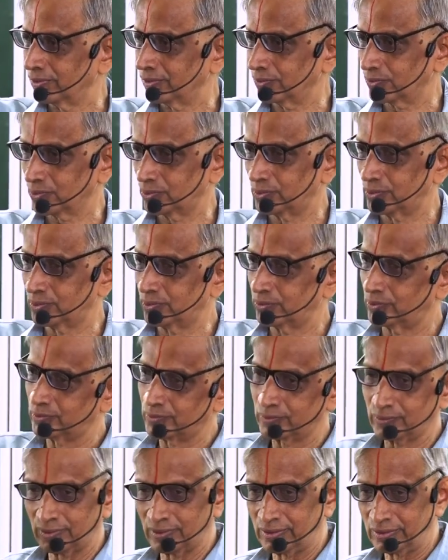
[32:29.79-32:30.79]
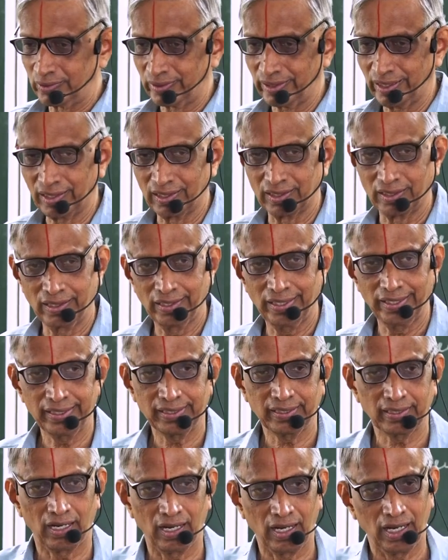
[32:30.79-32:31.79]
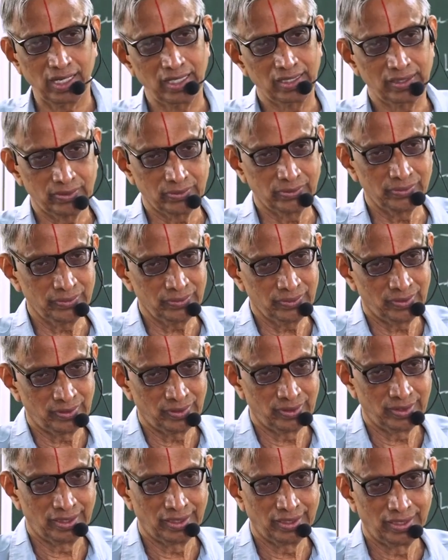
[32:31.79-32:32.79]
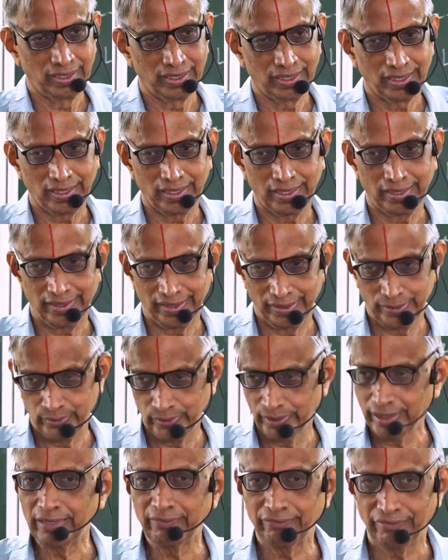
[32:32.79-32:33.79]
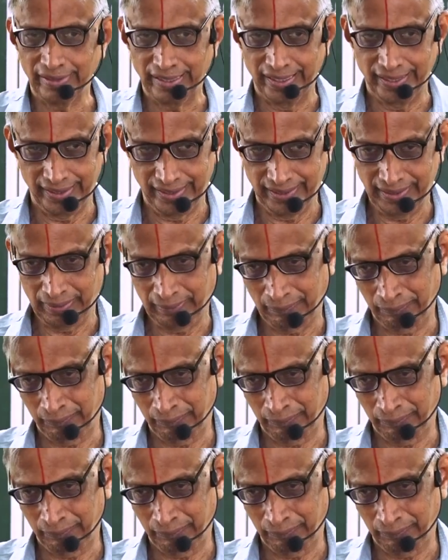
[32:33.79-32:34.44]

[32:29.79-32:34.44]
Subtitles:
So you can let R to tend to infinity,